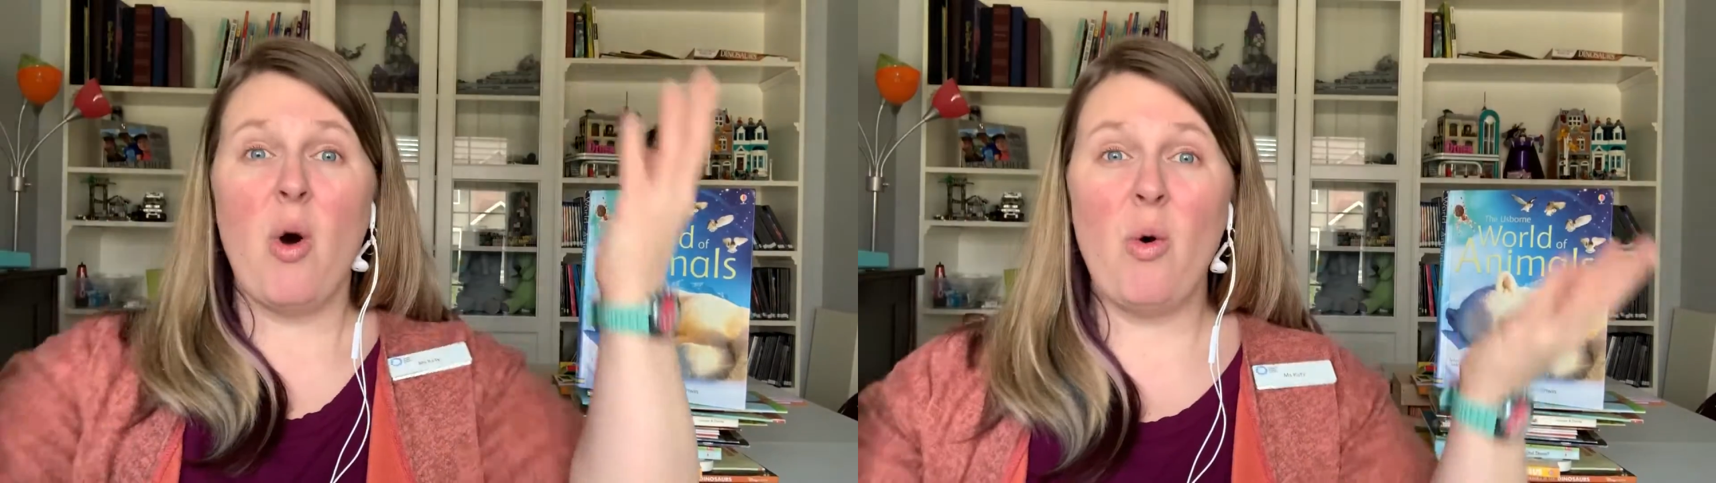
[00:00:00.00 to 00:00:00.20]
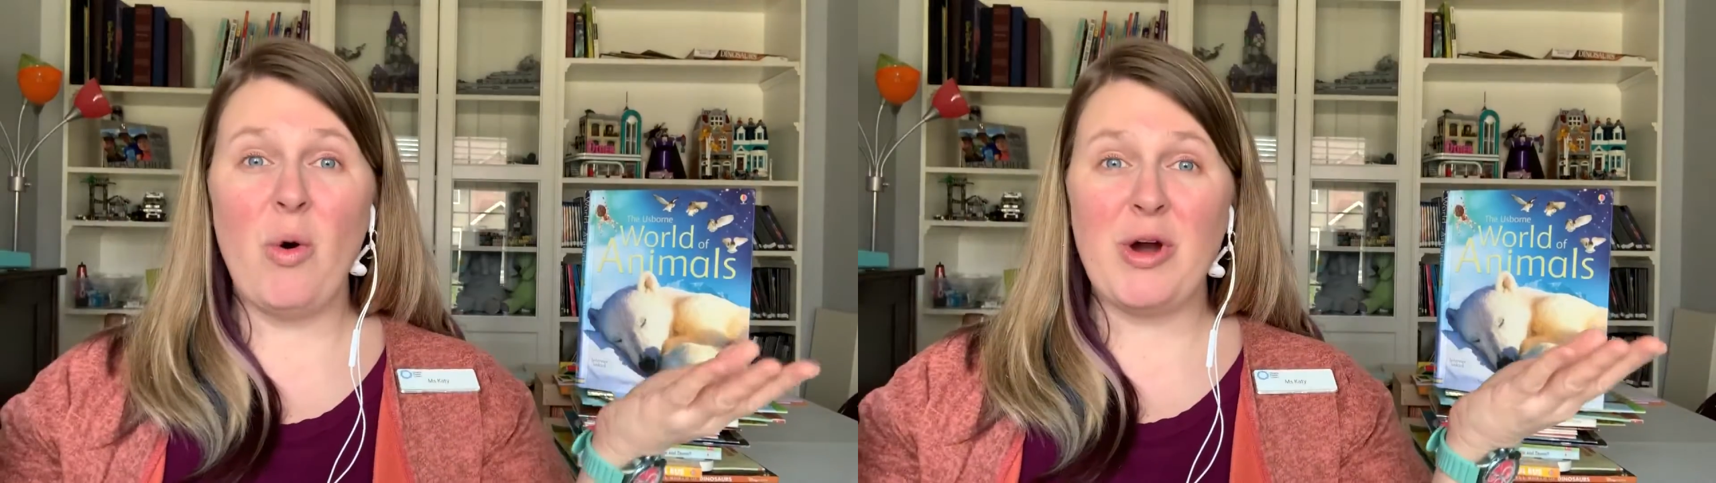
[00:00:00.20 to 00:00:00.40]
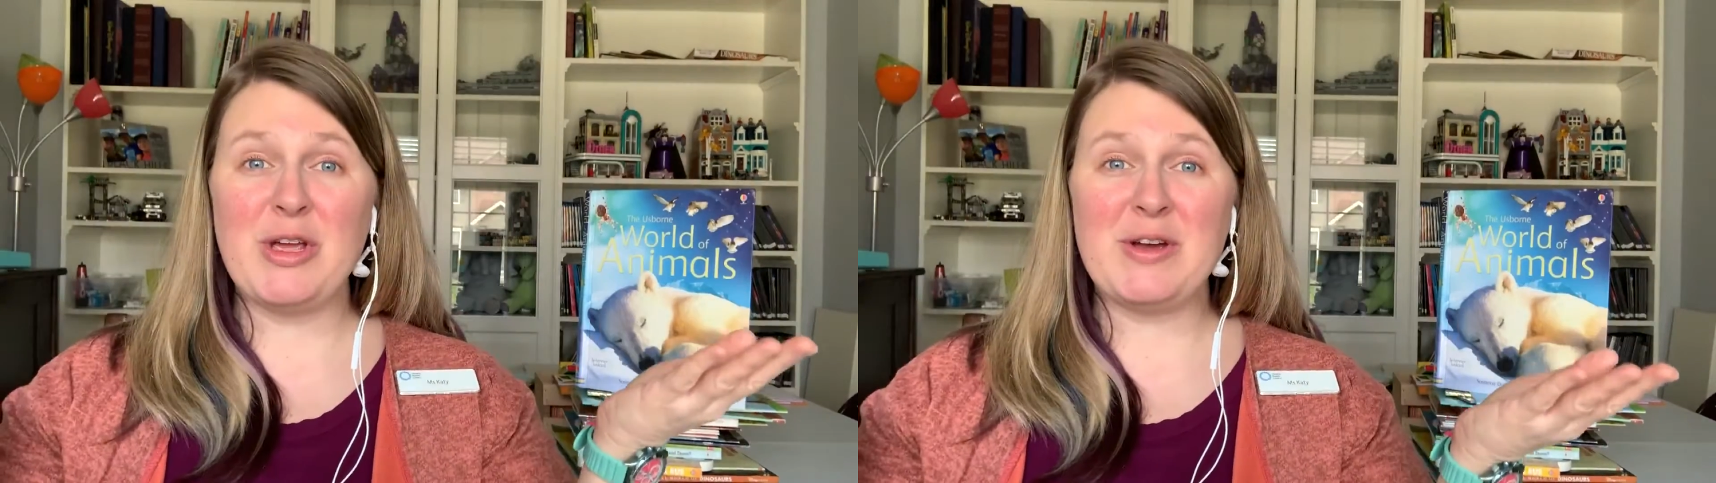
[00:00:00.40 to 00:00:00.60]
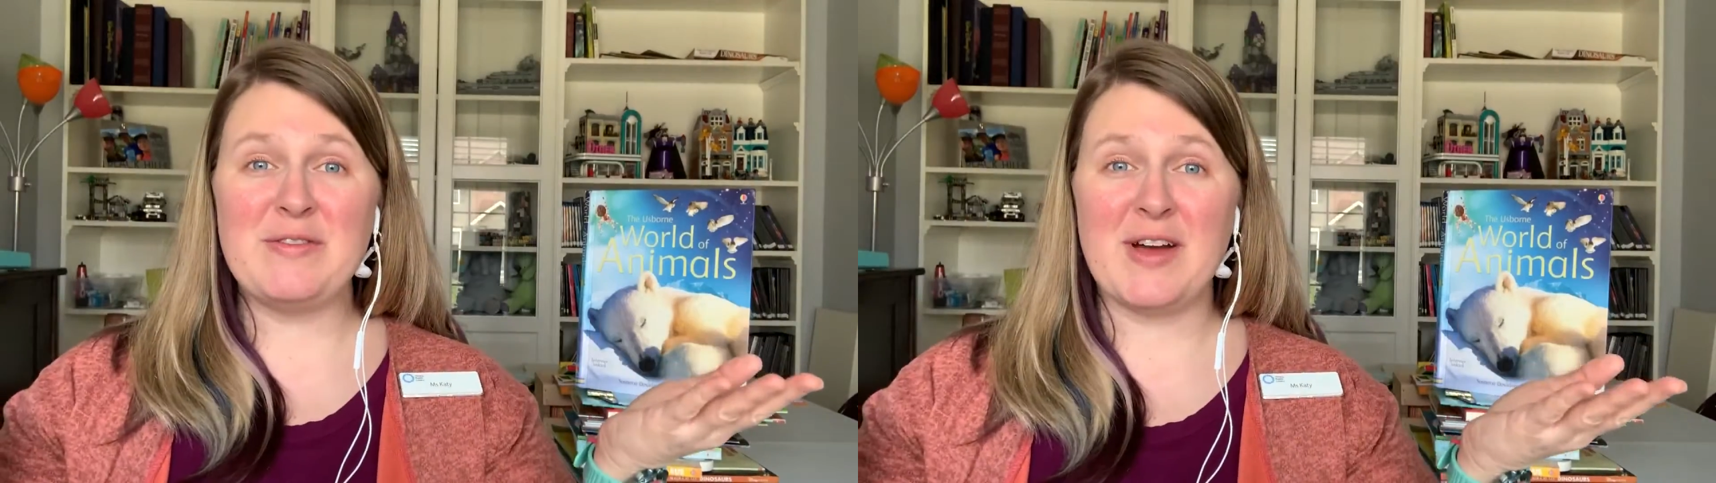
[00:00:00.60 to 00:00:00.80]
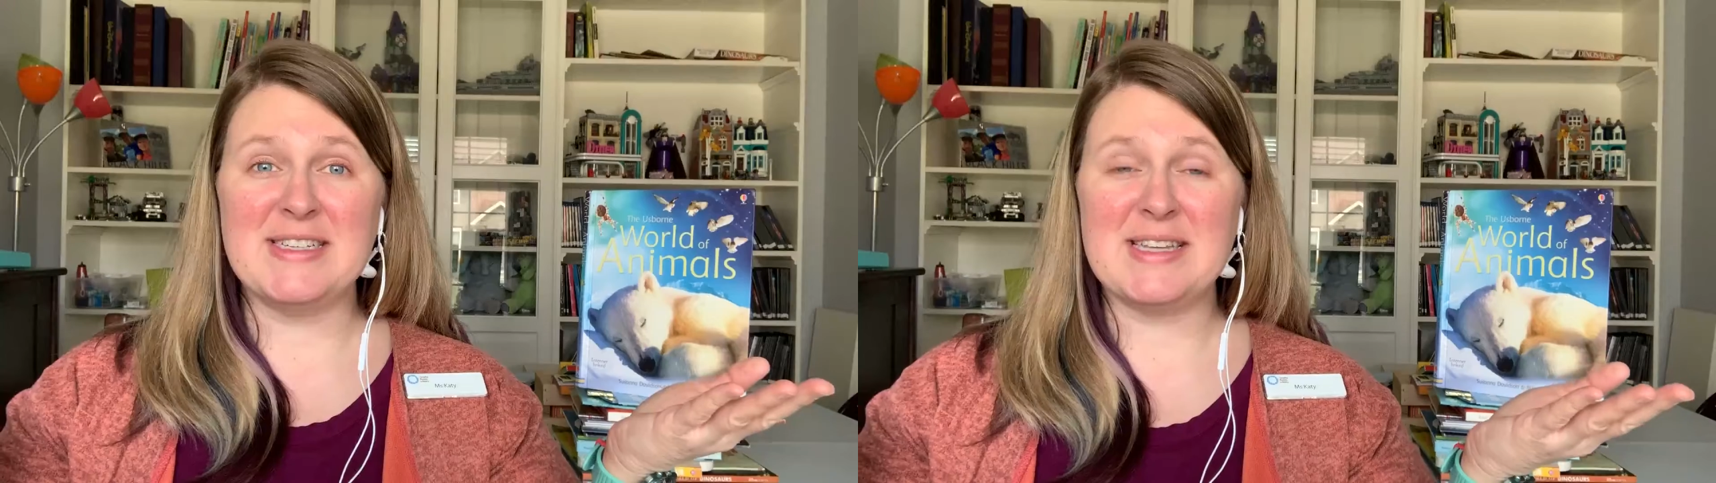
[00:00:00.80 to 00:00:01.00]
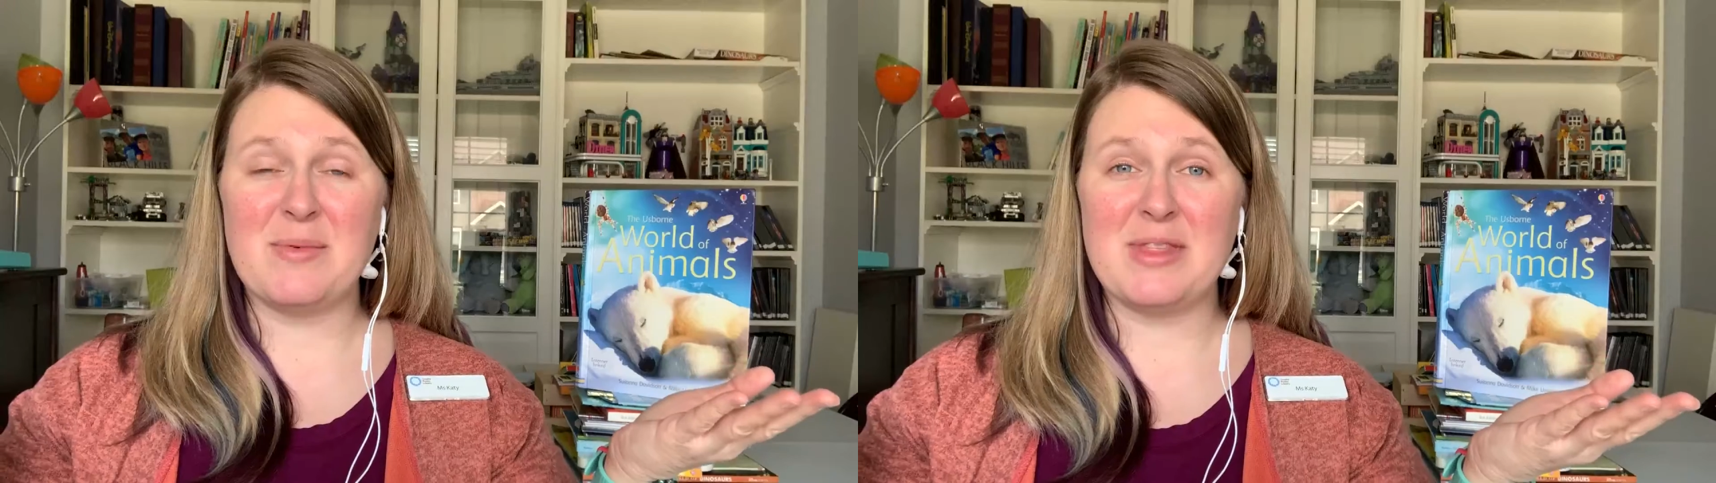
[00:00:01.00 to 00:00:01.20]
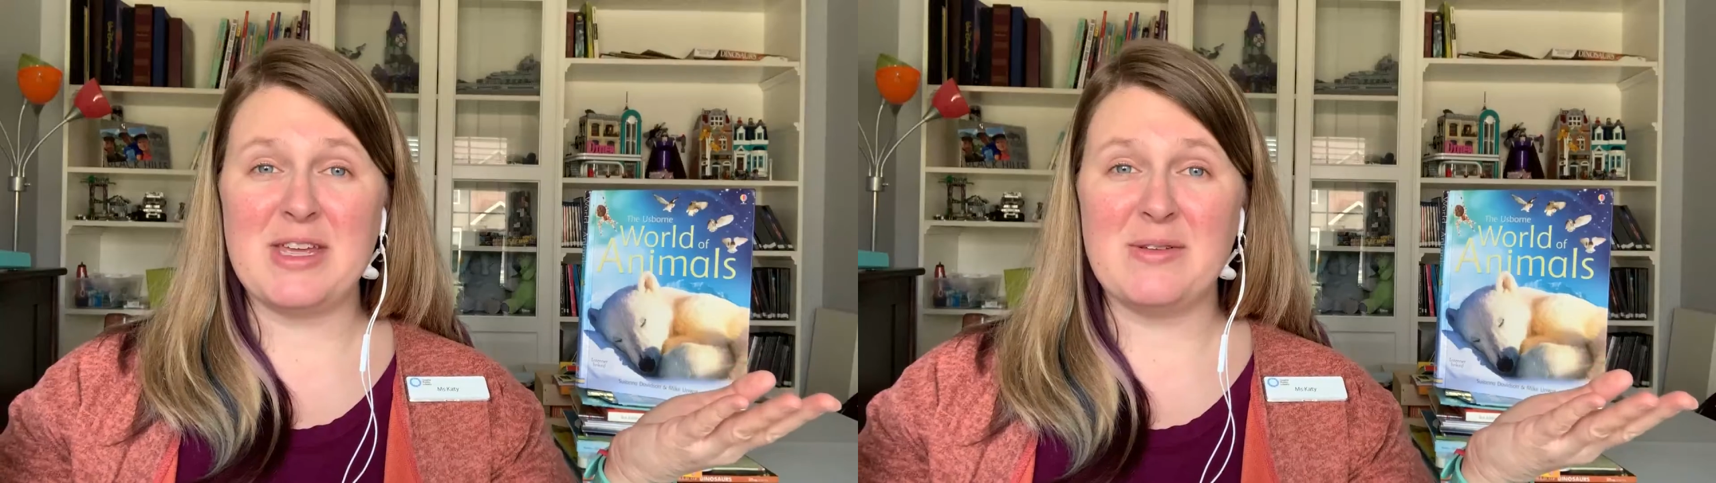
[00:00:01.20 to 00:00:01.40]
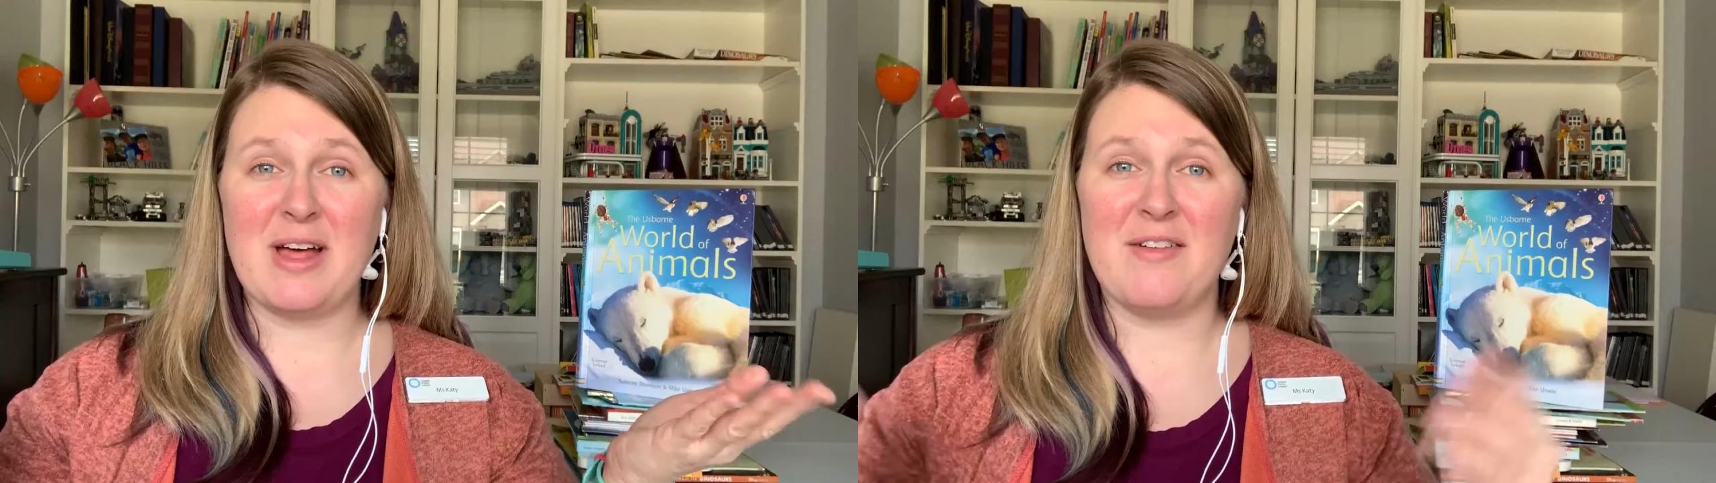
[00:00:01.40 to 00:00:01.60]
or you can find someone
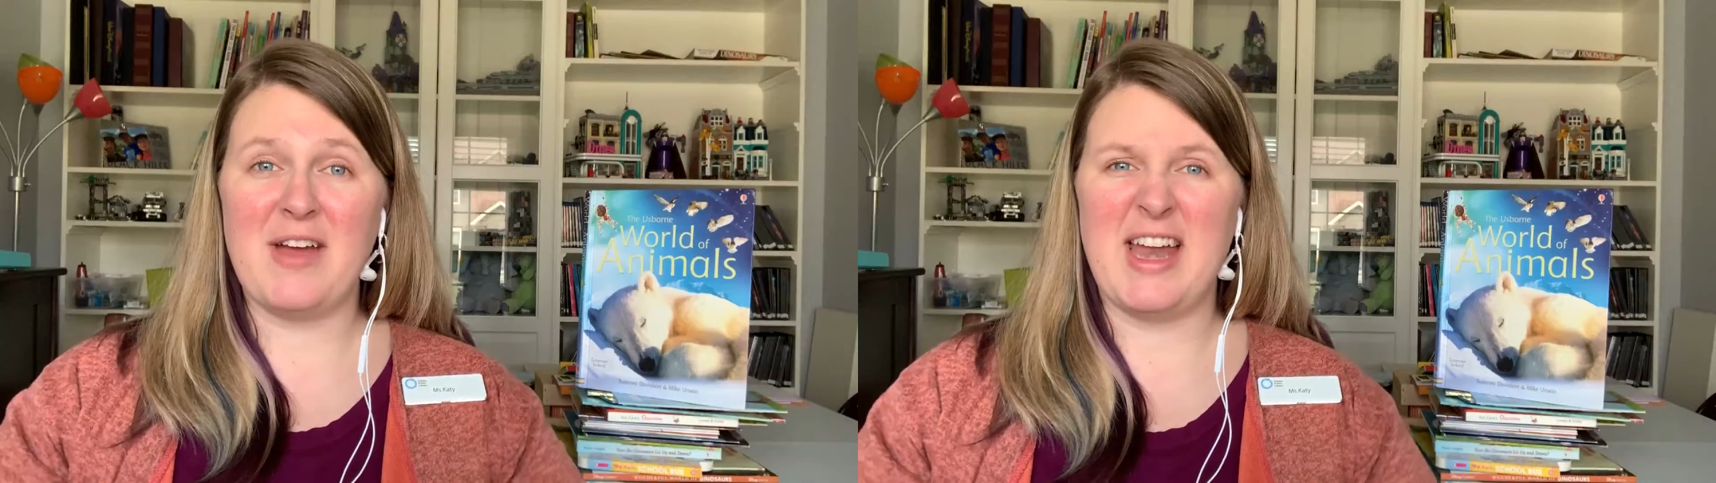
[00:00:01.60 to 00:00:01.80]
that you love